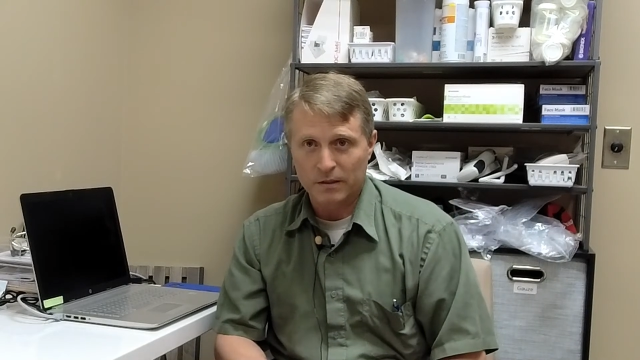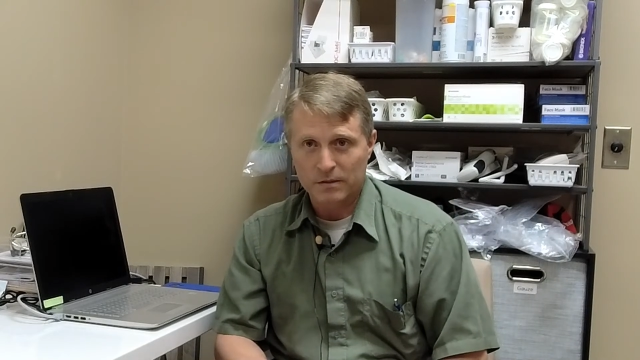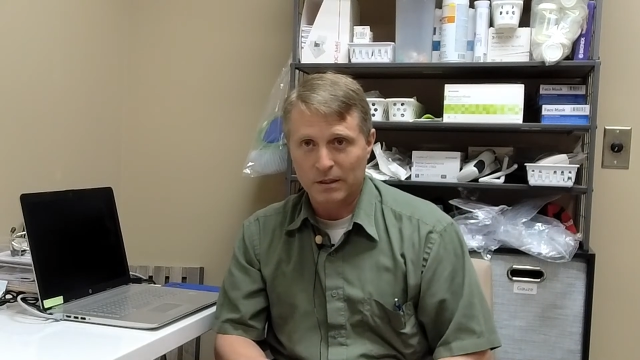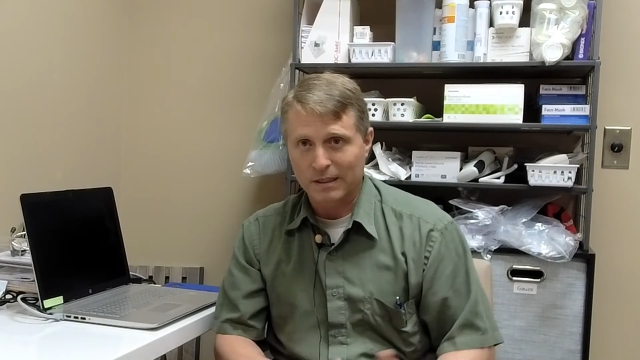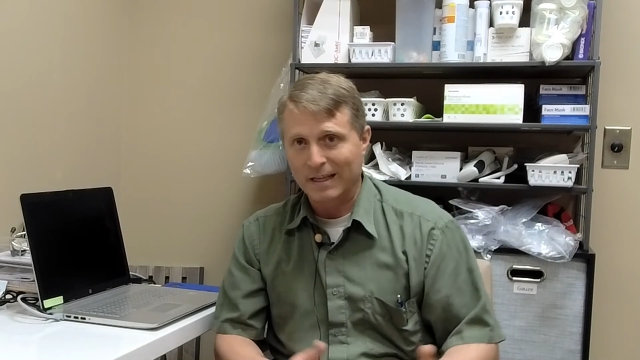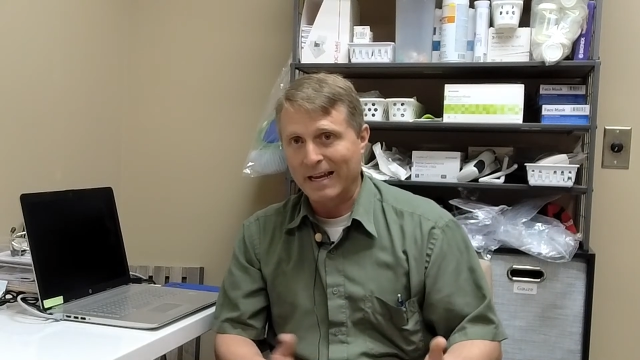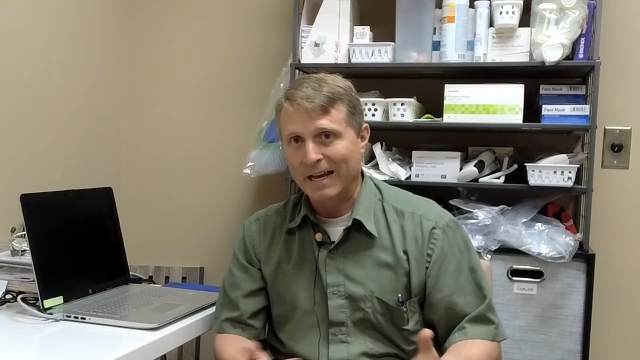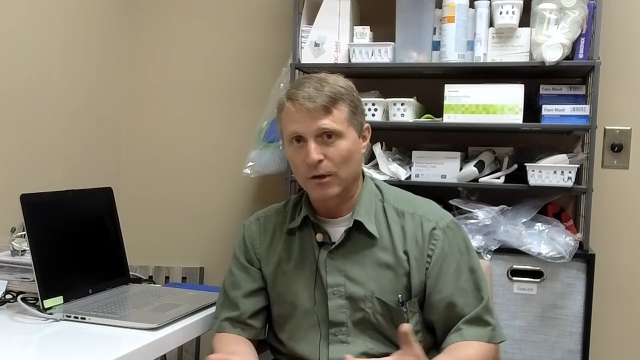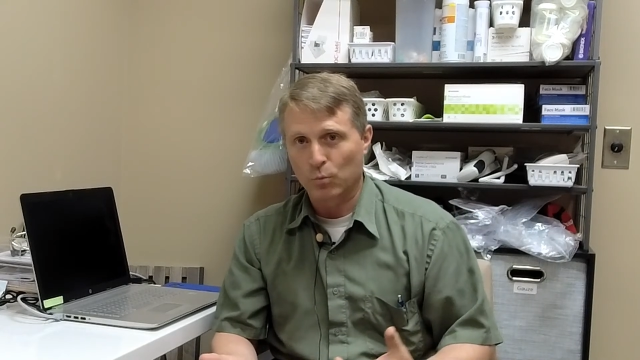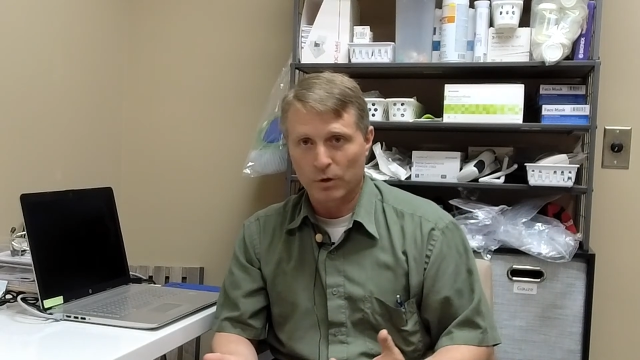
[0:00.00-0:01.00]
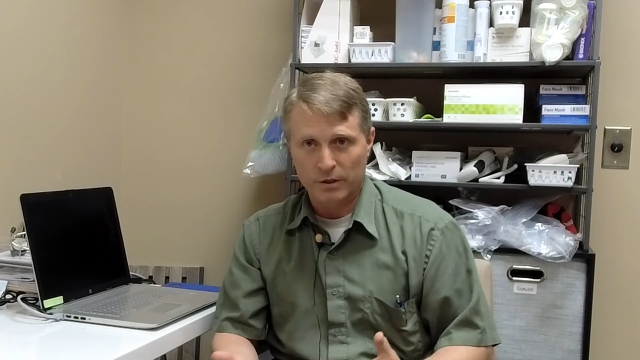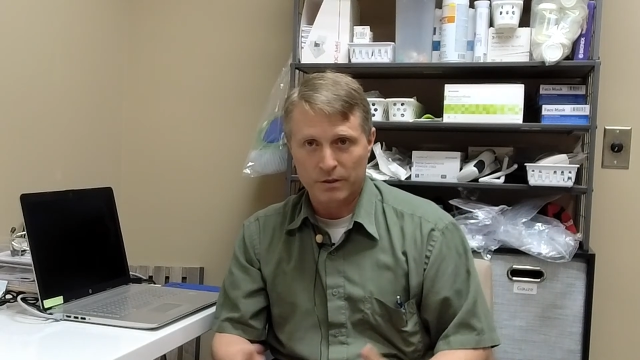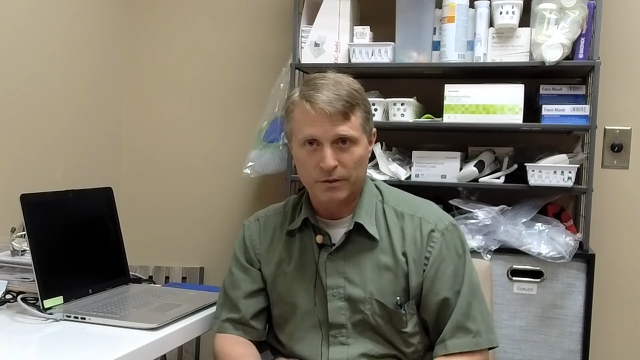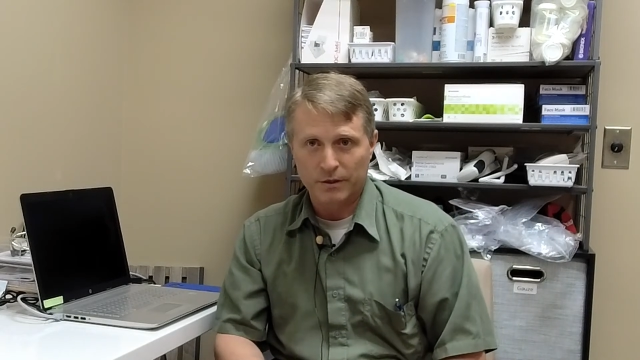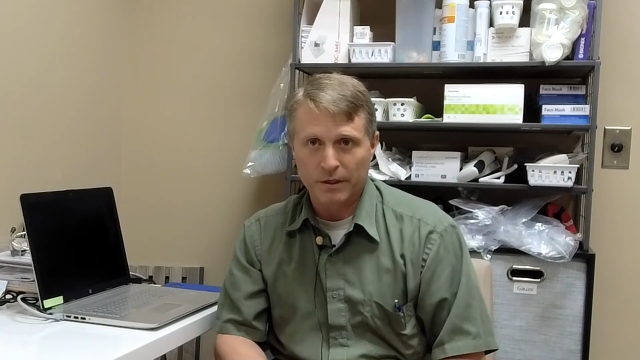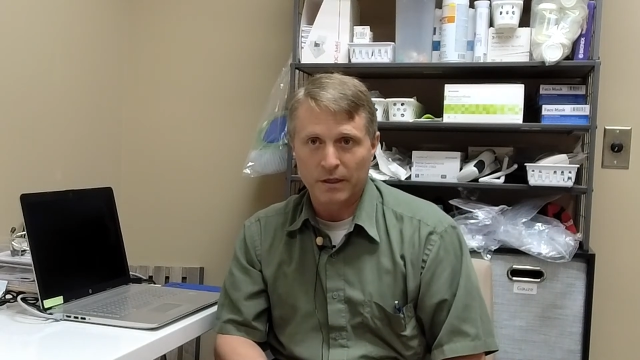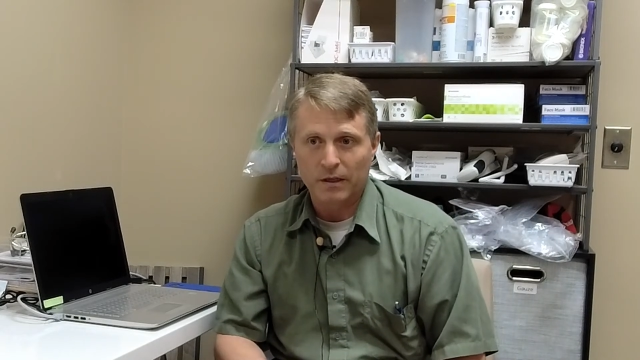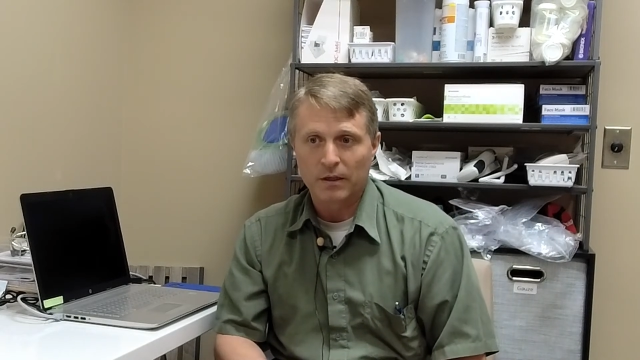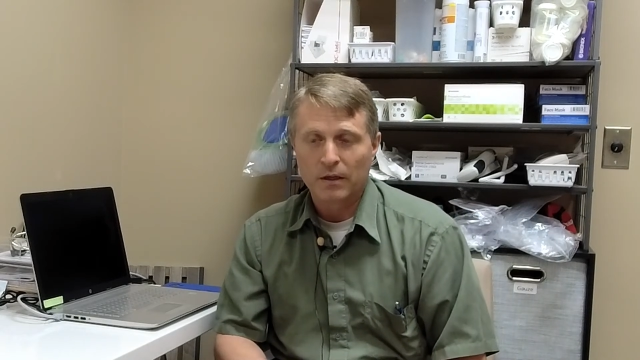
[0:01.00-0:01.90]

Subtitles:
It's not going to add work to their day.